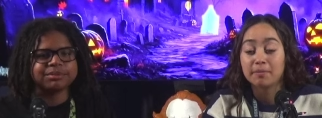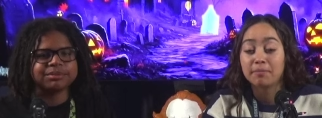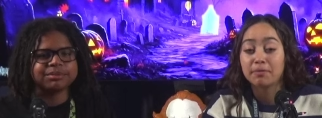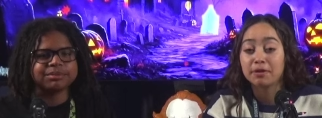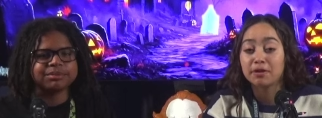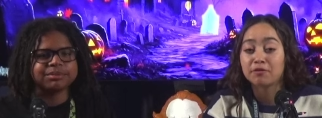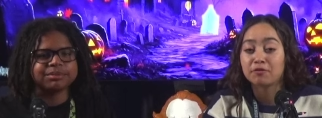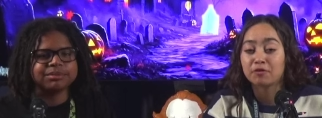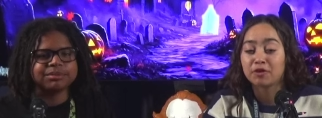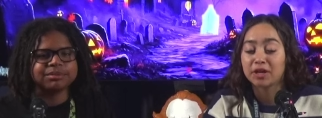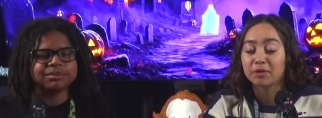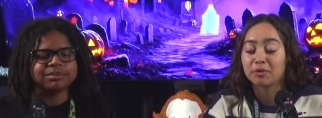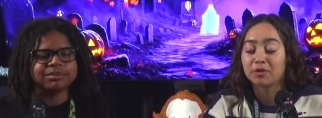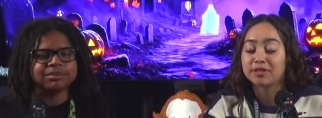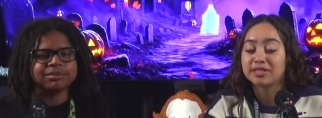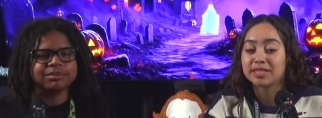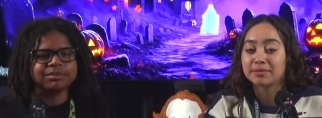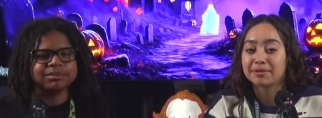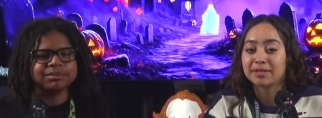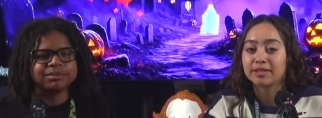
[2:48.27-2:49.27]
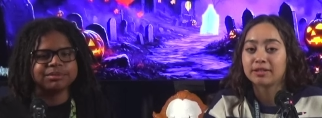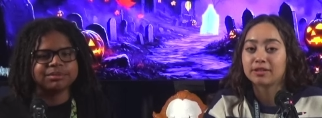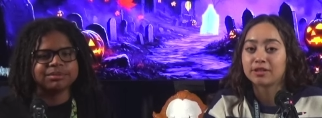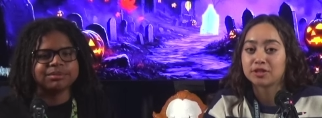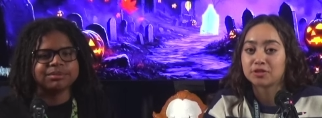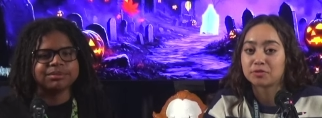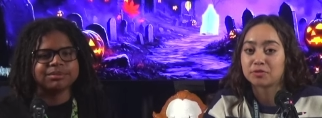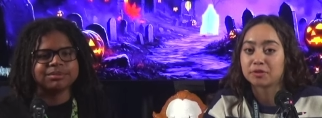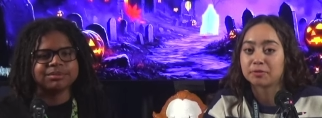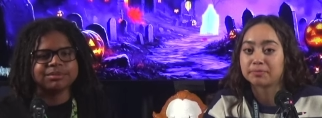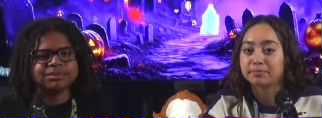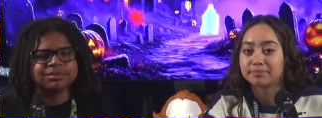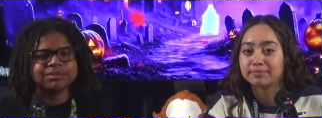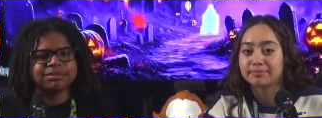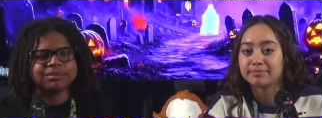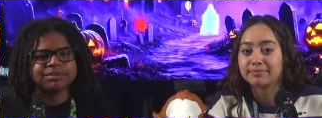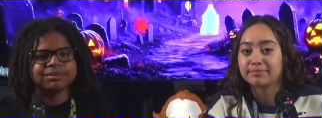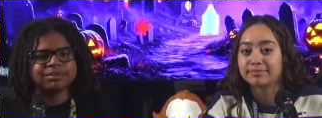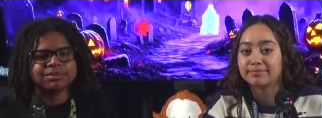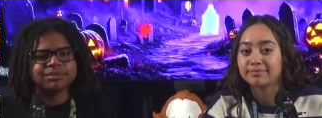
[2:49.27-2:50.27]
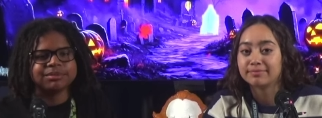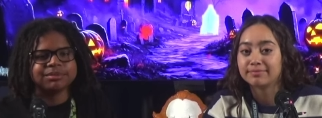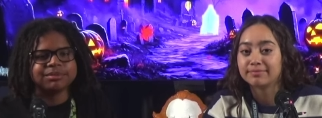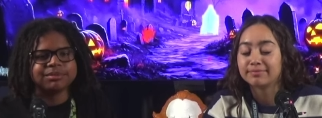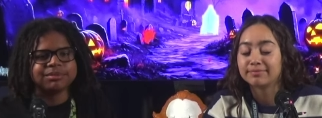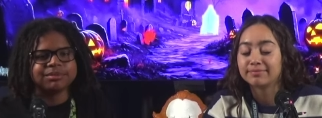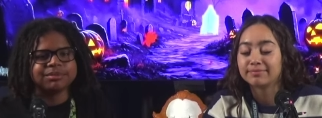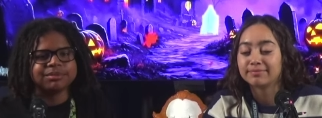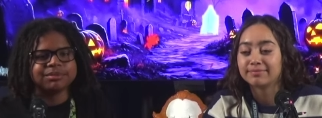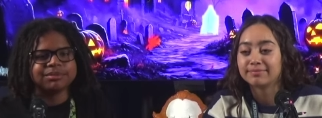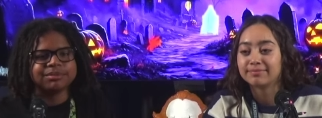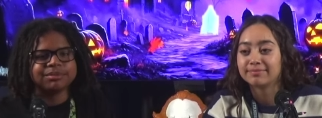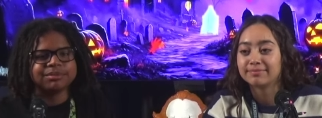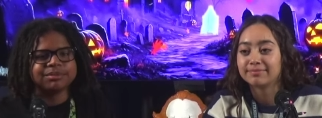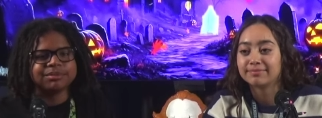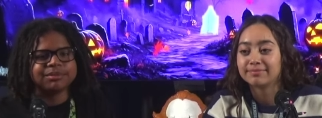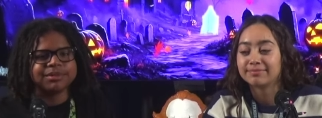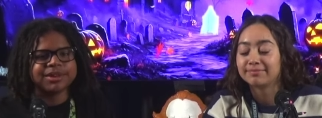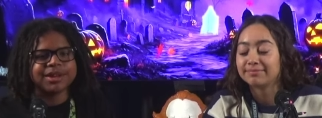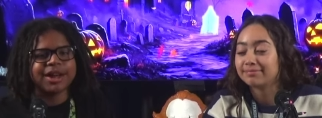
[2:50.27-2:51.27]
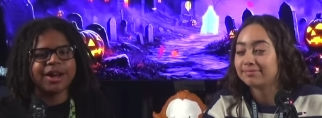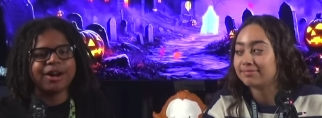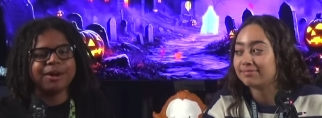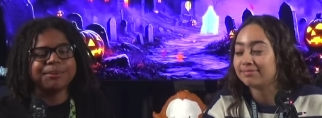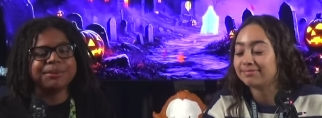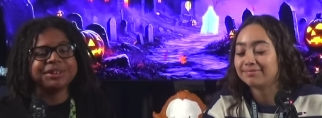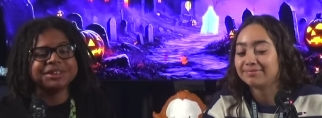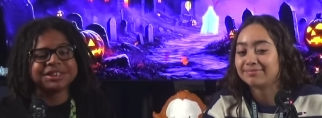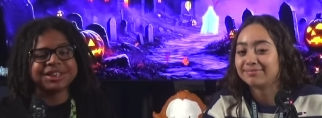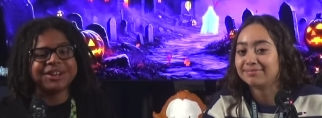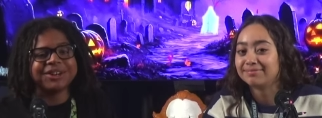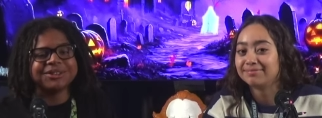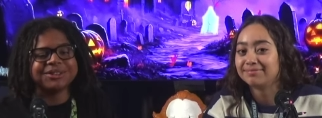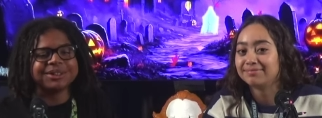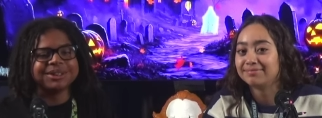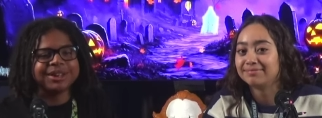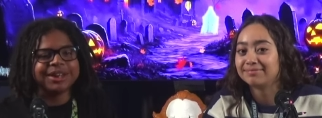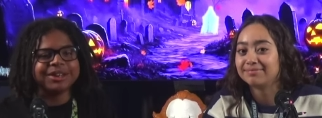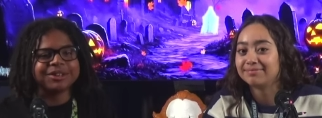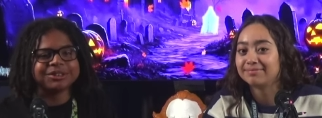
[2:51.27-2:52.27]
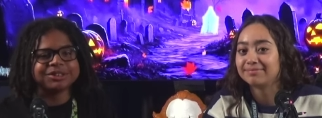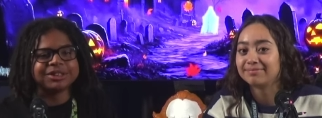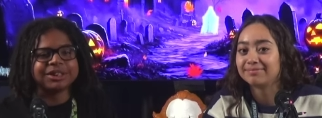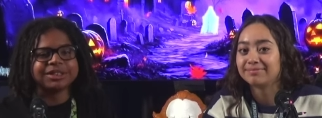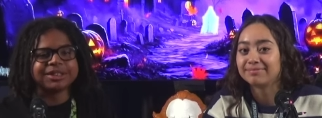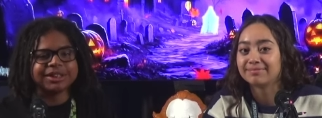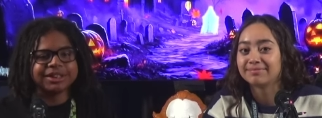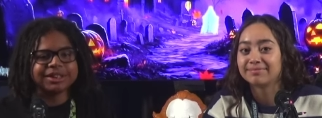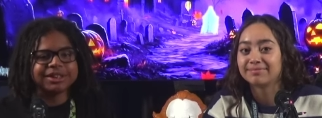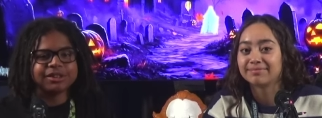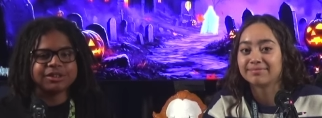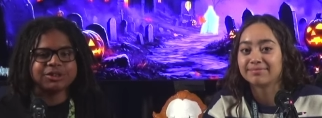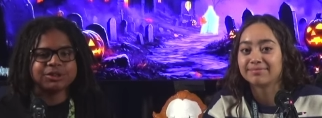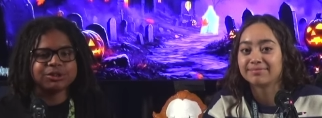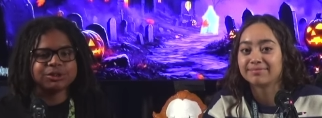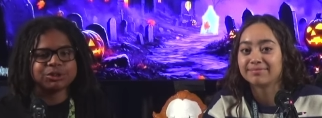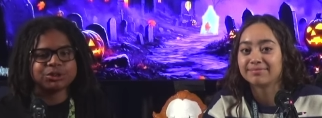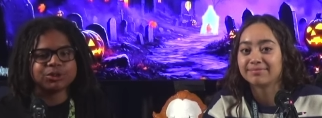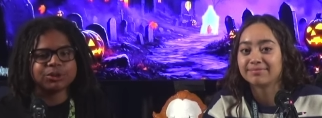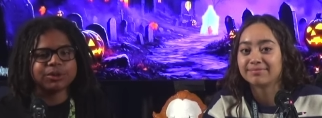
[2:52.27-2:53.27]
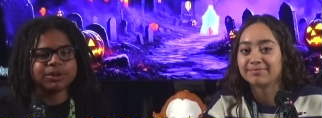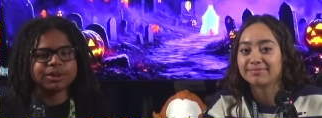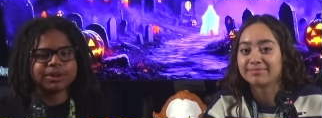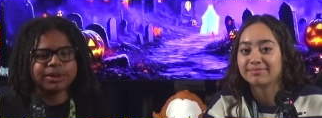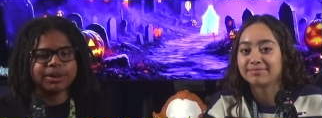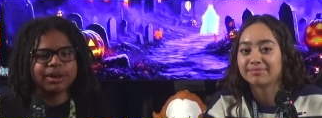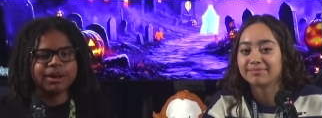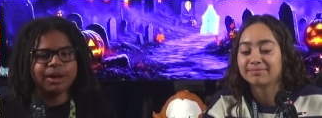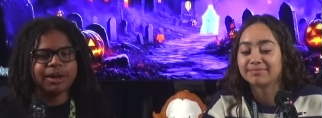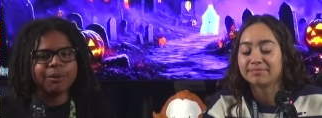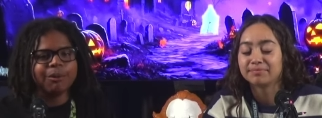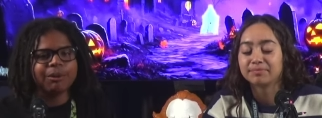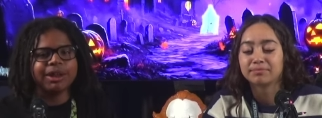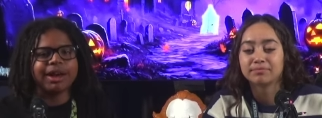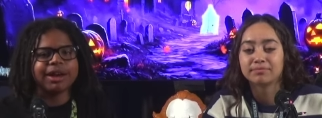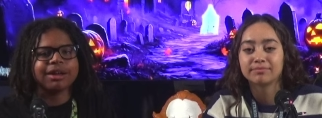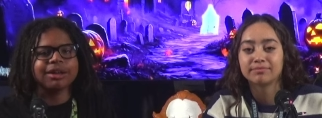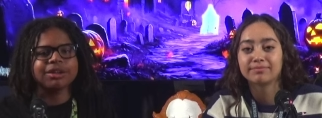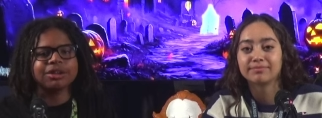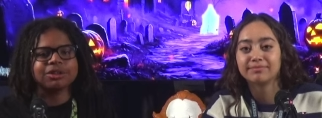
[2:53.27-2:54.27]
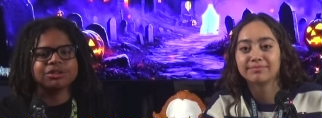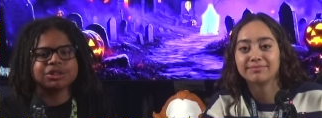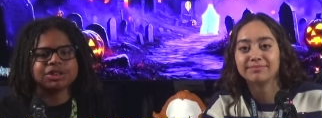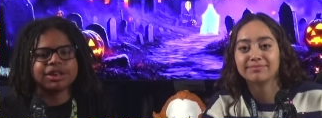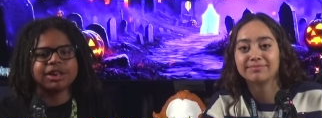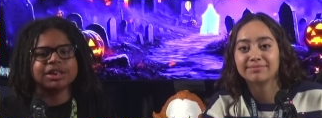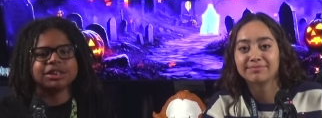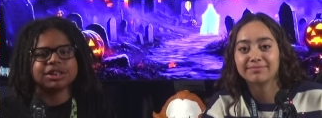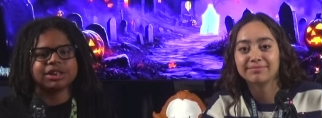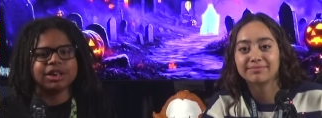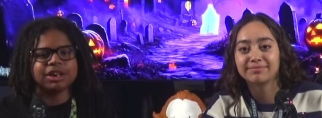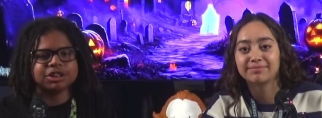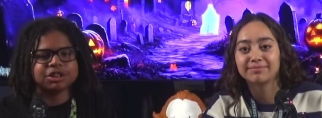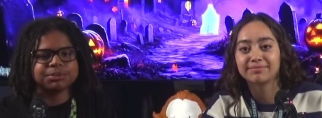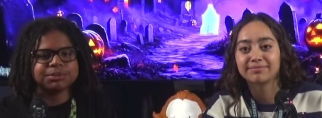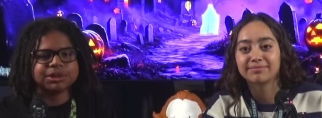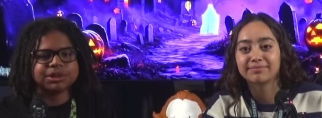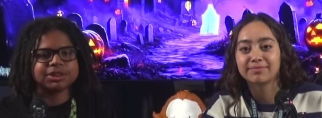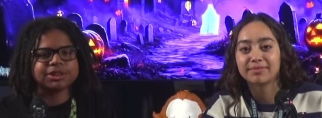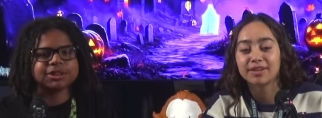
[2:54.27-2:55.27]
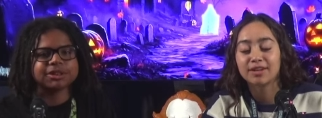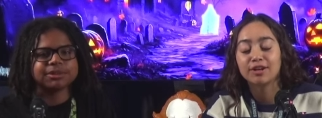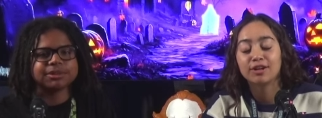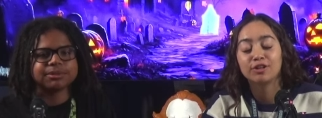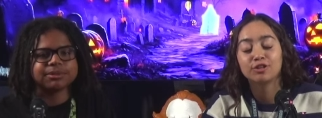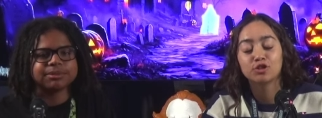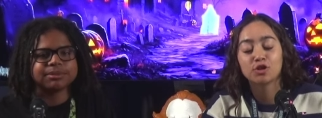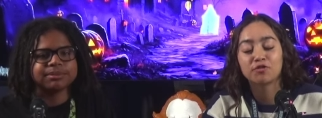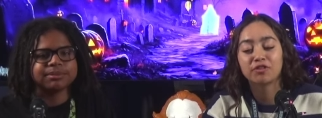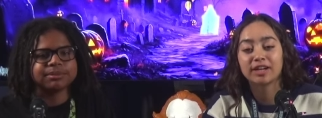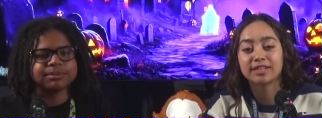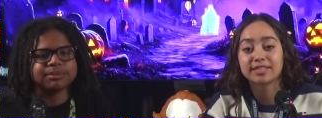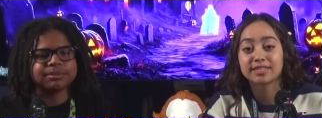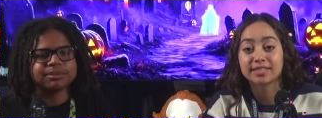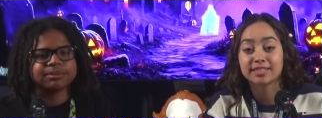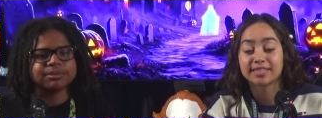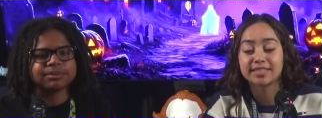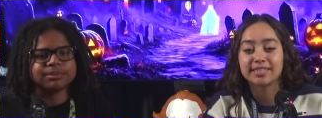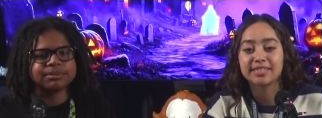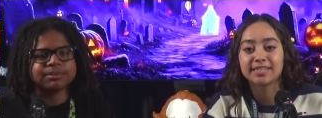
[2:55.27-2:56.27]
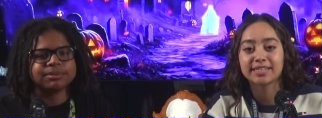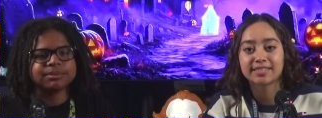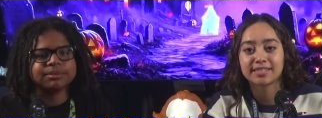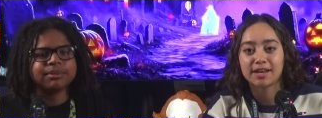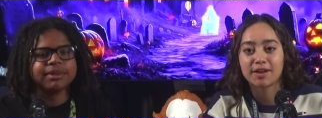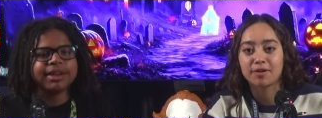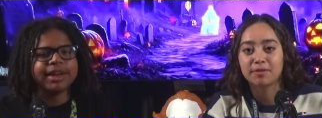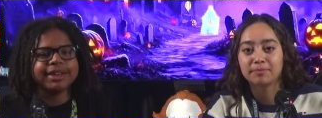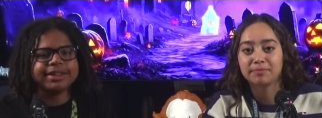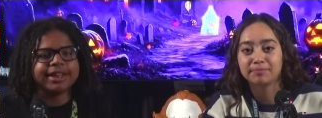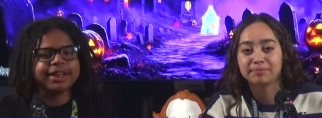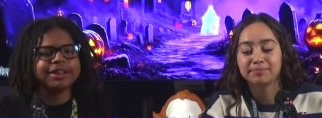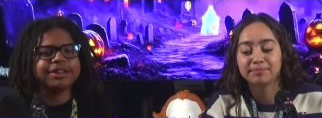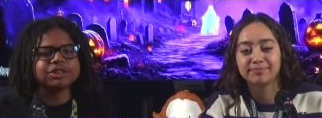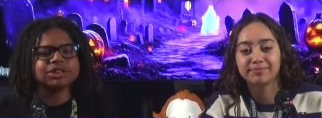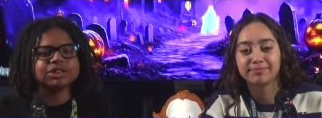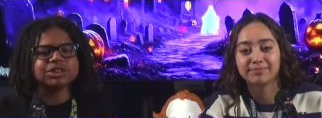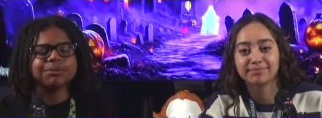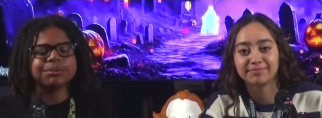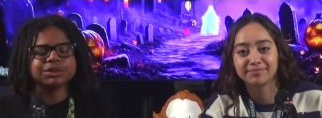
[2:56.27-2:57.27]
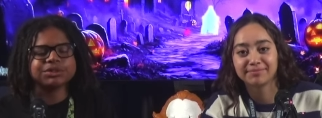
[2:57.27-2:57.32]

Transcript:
Speaker 1: Be afraid when you see me in the lunchroom.
Speaker 2: I'll be scared today there's nothing in the student store. Well, that concludes today's announcements.
Speaker 1: Don't forget to succeed in Excel.
Speaker 2: And thank you so